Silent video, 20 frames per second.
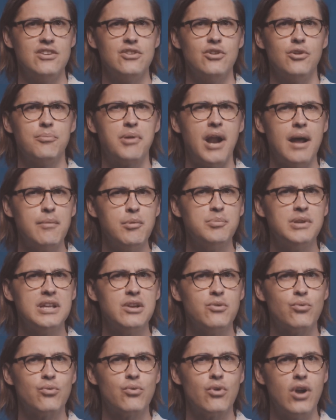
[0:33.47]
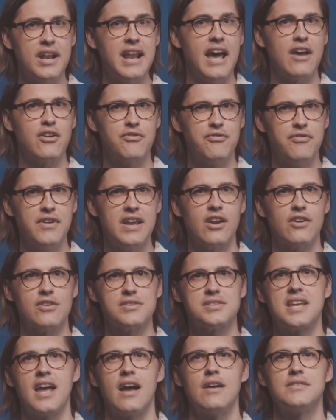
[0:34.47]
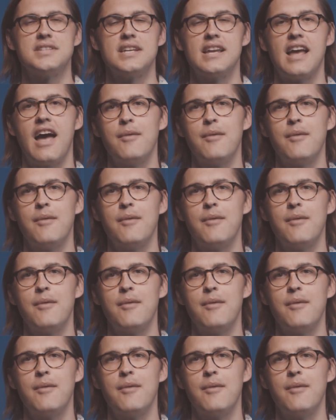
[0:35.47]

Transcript: you'll probably run out of fingers counting